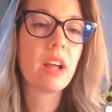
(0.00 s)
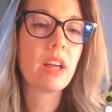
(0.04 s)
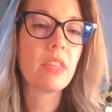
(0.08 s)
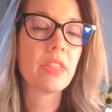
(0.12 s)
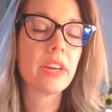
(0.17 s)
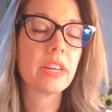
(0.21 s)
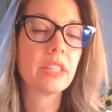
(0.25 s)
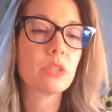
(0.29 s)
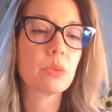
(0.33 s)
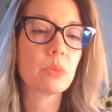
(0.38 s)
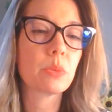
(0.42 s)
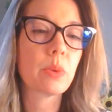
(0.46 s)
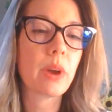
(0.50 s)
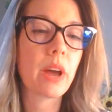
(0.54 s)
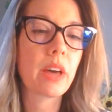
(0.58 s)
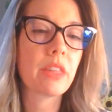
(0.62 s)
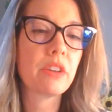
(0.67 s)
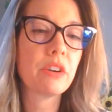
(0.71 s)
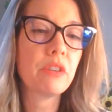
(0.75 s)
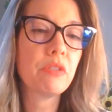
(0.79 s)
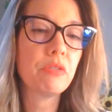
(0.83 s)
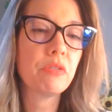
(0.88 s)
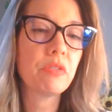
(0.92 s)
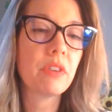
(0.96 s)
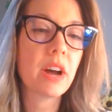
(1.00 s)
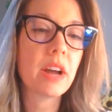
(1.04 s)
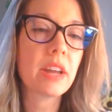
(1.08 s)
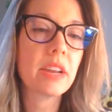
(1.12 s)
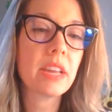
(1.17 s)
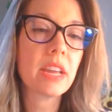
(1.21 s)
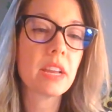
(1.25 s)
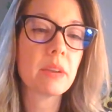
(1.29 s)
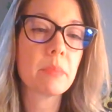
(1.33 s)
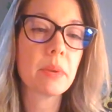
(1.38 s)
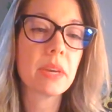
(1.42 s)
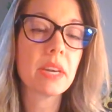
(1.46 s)
that's rather fun,
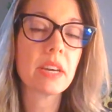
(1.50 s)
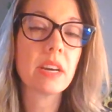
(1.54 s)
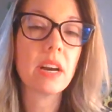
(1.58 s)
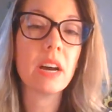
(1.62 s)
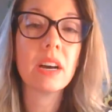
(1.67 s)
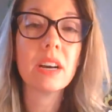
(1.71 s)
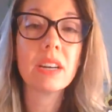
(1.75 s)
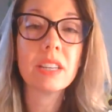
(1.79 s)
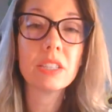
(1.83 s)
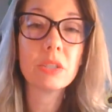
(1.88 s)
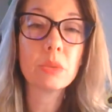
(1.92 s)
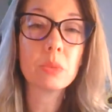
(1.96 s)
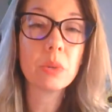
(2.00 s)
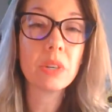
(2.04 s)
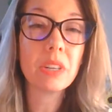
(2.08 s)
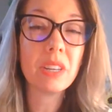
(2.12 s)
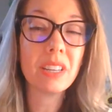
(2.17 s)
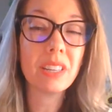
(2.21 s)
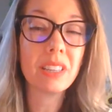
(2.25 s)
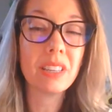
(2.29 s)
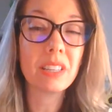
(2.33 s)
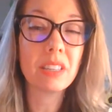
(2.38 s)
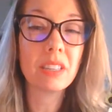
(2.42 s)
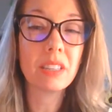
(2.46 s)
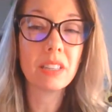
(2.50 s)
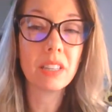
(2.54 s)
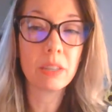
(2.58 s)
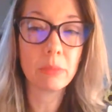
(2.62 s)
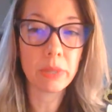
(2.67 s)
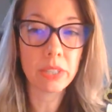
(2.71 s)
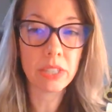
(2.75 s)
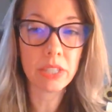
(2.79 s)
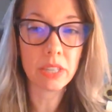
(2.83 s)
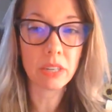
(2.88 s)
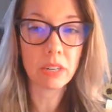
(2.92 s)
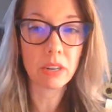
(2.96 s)
and because we're a little
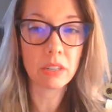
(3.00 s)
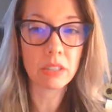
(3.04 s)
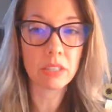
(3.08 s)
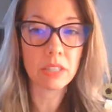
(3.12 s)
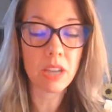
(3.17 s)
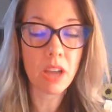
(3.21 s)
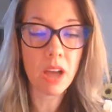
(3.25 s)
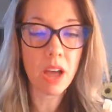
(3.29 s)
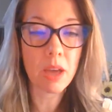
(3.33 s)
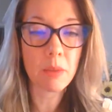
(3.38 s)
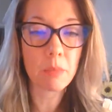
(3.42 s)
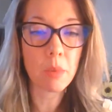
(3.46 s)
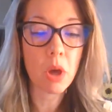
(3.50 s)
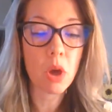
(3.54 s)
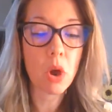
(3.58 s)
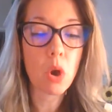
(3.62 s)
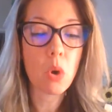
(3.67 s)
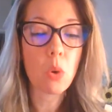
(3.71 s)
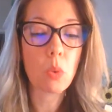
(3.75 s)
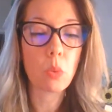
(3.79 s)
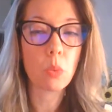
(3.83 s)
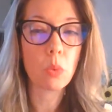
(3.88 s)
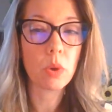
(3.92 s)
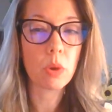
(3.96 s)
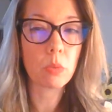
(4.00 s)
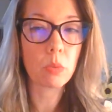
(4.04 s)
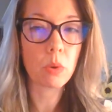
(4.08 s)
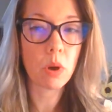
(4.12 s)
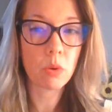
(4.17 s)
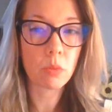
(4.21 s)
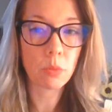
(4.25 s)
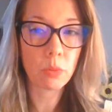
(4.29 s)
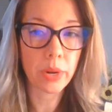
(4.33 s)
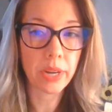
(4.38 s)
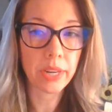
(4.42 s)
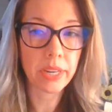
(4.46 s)
limited on time, we
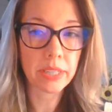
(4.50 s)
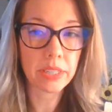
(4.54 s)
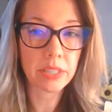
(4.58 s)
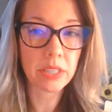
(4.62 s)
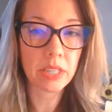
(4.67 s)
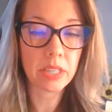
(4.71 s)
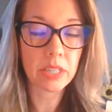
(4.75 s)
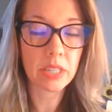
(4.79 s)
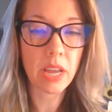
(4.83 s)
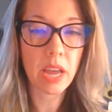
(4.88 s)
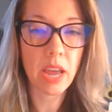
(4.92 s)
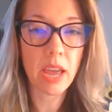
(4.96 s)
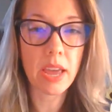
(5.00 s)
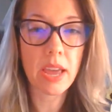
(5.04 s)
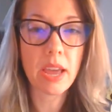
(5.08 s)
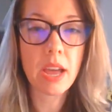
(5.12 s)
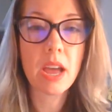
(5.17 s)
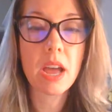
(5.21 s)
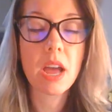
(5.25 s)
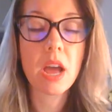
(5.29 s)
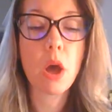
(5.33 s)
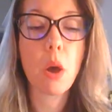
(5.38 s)
won't read it today,